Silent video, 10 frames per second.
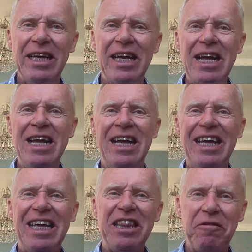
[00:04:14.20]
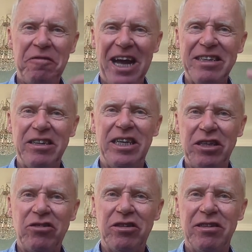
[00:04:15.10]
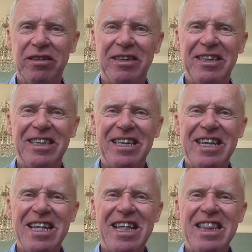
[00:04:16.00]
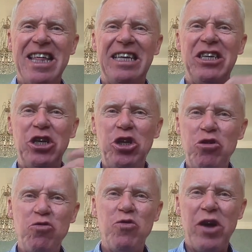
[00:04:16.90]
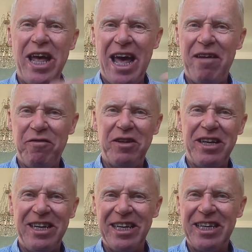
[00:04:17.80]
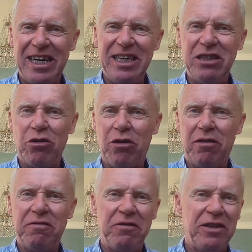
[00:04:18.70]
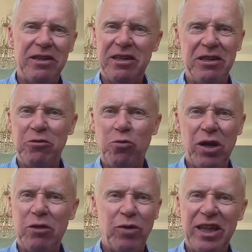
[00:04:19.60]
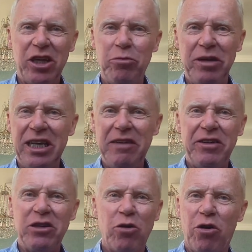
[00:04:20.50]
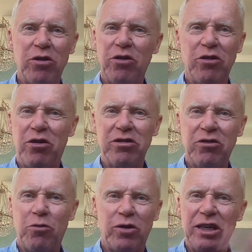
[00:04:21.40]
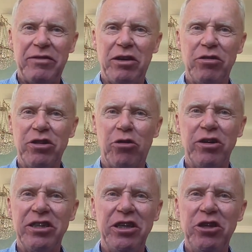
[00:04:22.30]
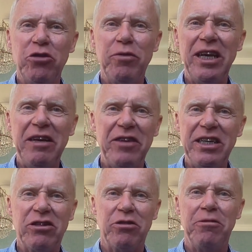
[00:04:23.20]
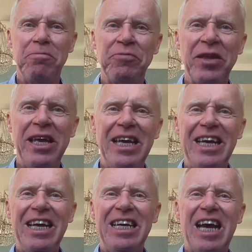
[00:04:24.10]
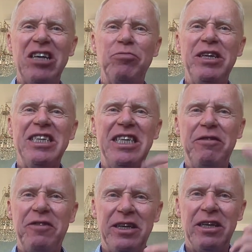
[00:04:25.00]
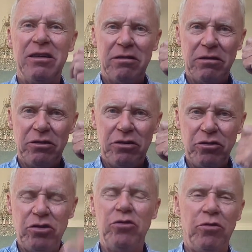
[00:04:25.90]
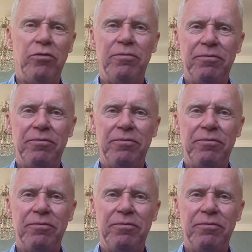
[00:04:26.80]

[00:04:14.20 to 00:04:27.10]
The fact is that you have a kind of, whether you believe in God or not, or whatever authority you believe into, it has been given to you.